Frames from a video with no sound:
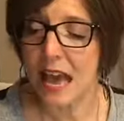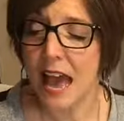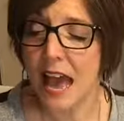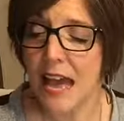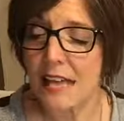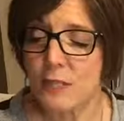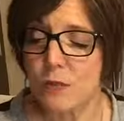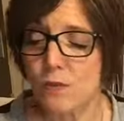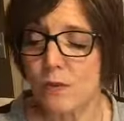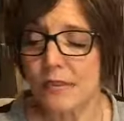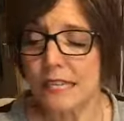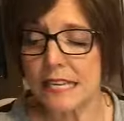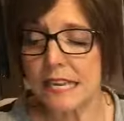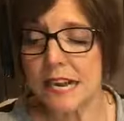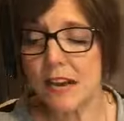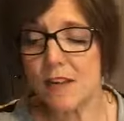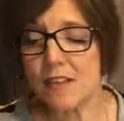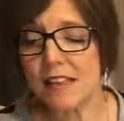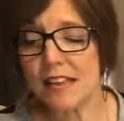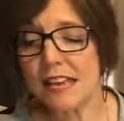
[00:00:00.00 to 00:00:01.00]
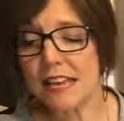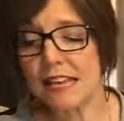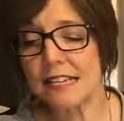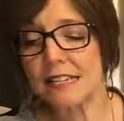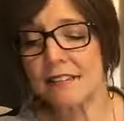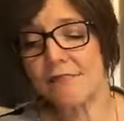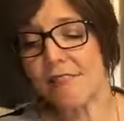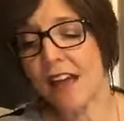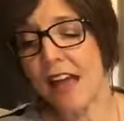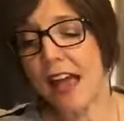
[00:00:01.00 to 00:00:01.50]
As we near the
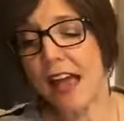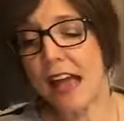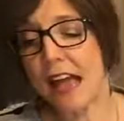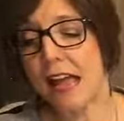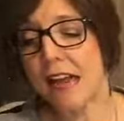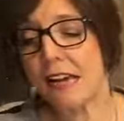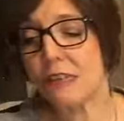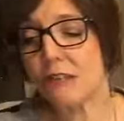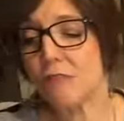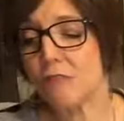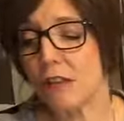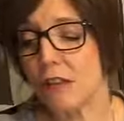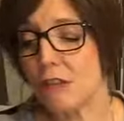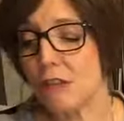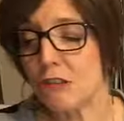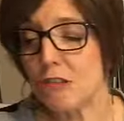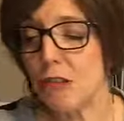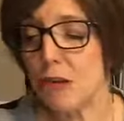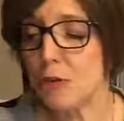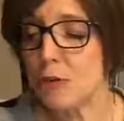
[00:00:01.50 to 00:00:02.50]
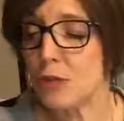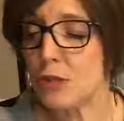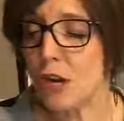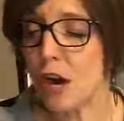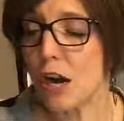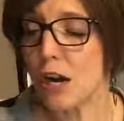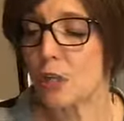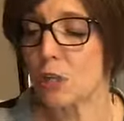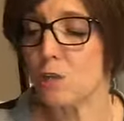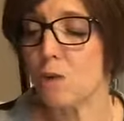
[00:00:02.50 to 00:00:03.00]
end of the age, the true
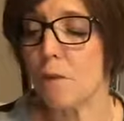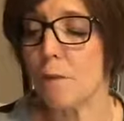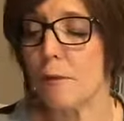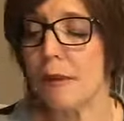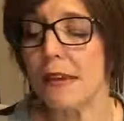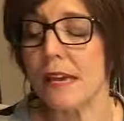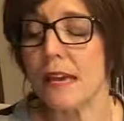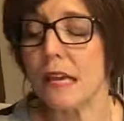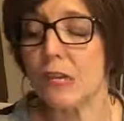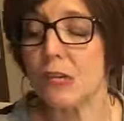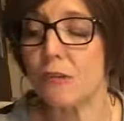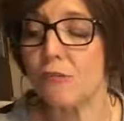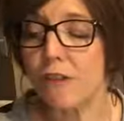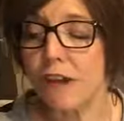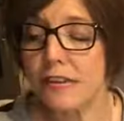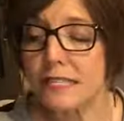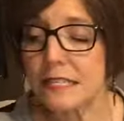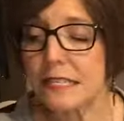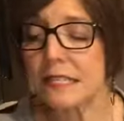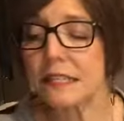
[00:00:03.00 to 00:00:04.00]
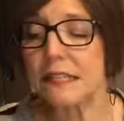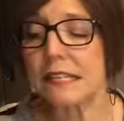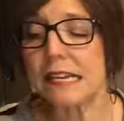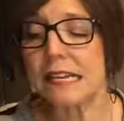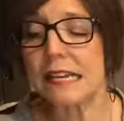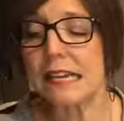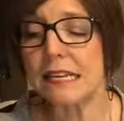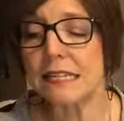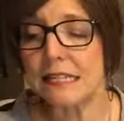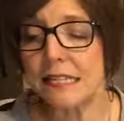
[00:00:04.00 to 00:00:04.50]
church will be
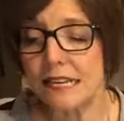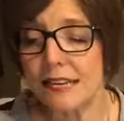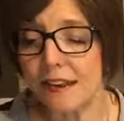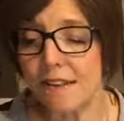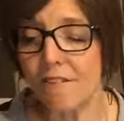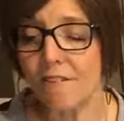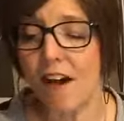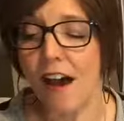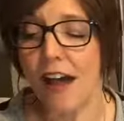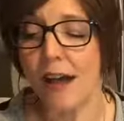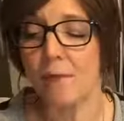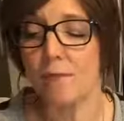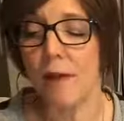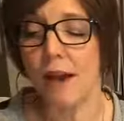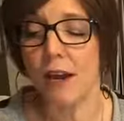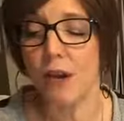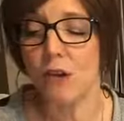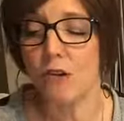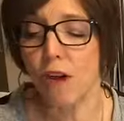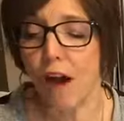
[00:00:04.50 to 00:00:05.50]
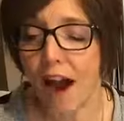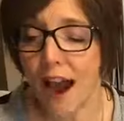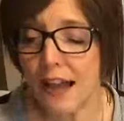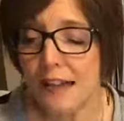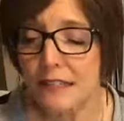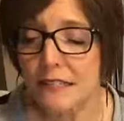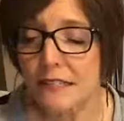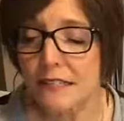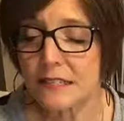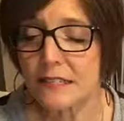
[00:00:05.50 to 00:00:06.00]
increasingly identified by
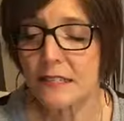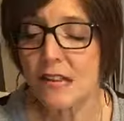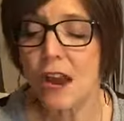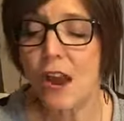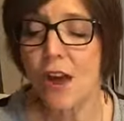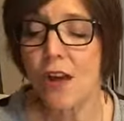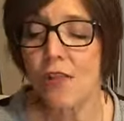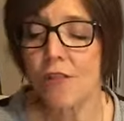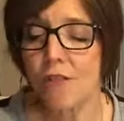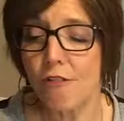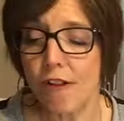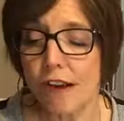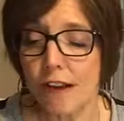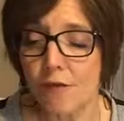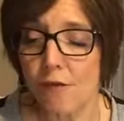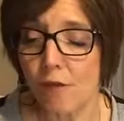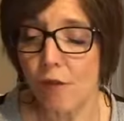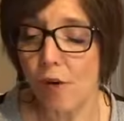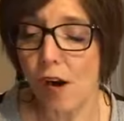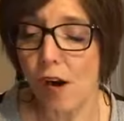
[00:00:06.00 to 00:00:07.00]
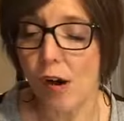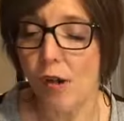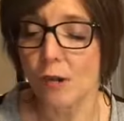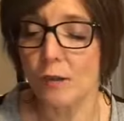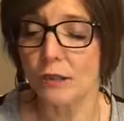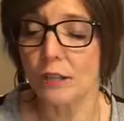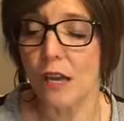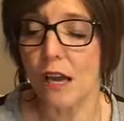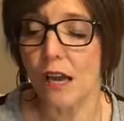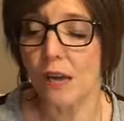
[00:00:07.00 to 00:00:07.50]
Christ's
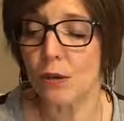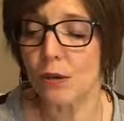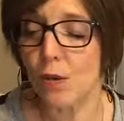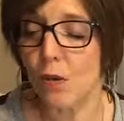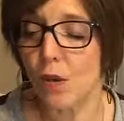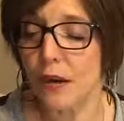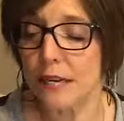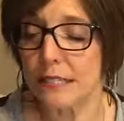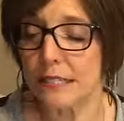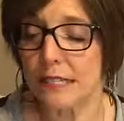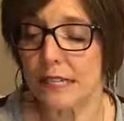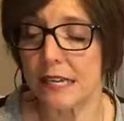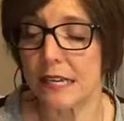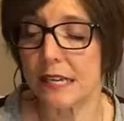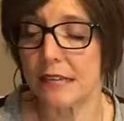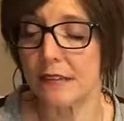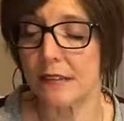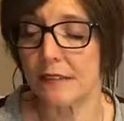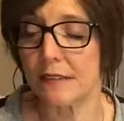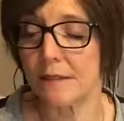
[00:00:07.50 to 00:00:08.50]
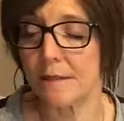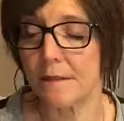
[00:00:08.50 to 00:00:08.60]
threefold anointing.